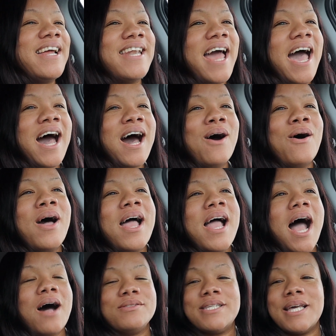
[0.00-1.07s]
Now
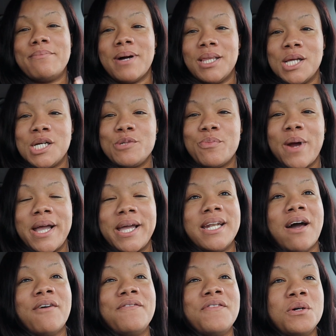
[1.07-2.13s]
I'll take my lunch break
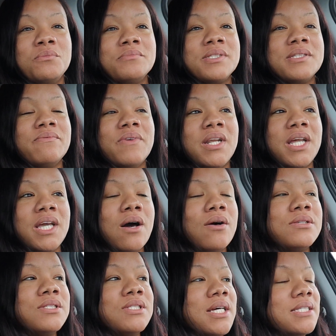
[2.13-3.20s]
and I'll film some
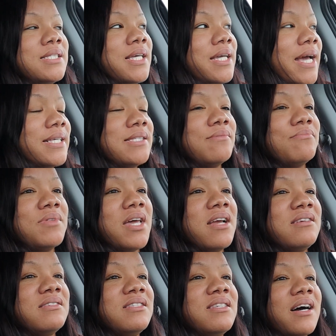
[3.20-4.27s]
videos just to get some
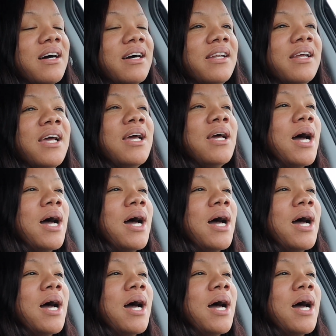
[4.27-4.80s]
things done,